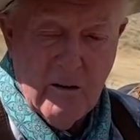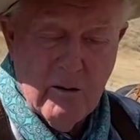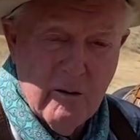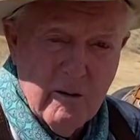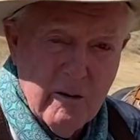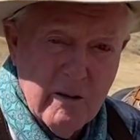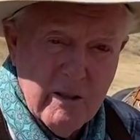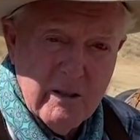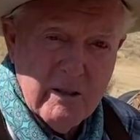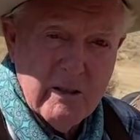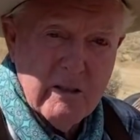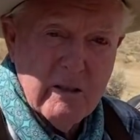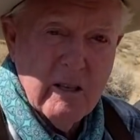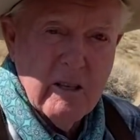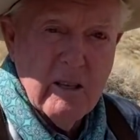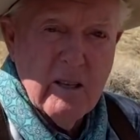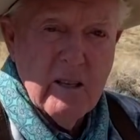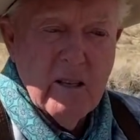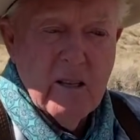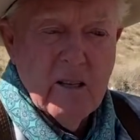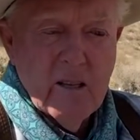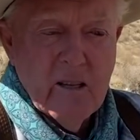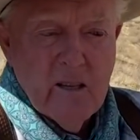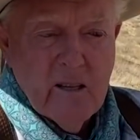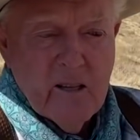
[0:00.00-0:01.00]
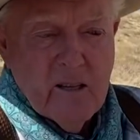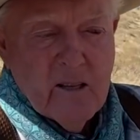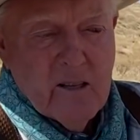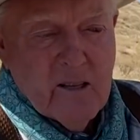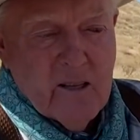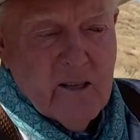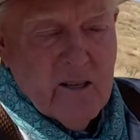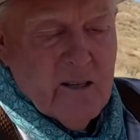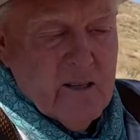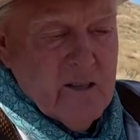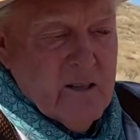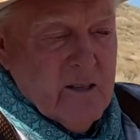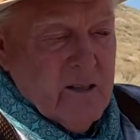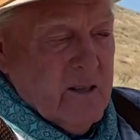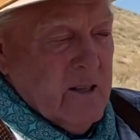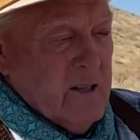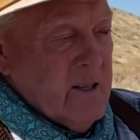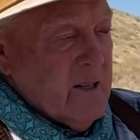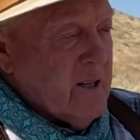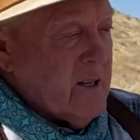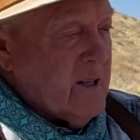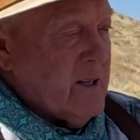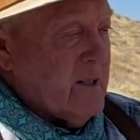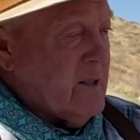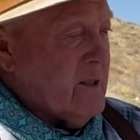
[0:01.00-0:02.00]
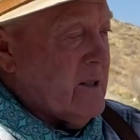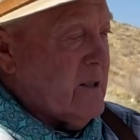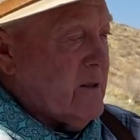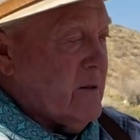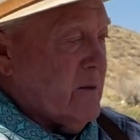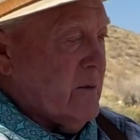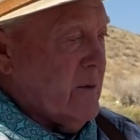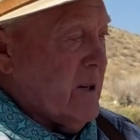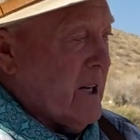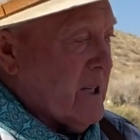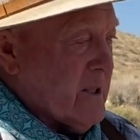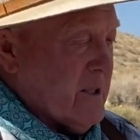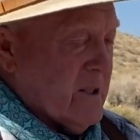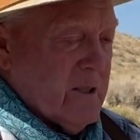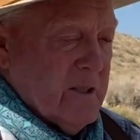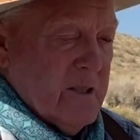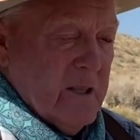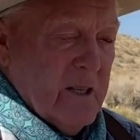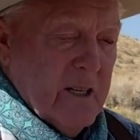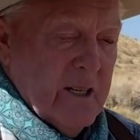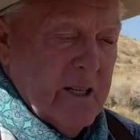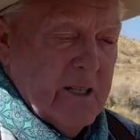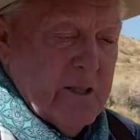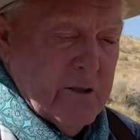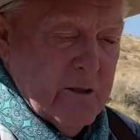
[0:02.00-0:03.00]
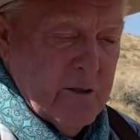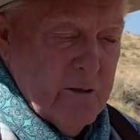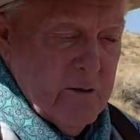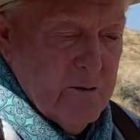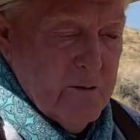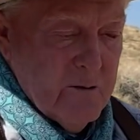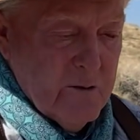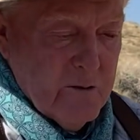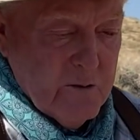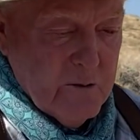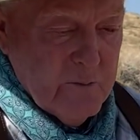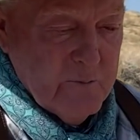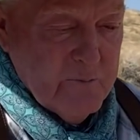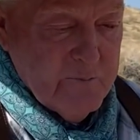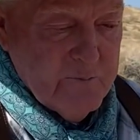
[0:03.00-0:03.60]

horse and the direction that I choose.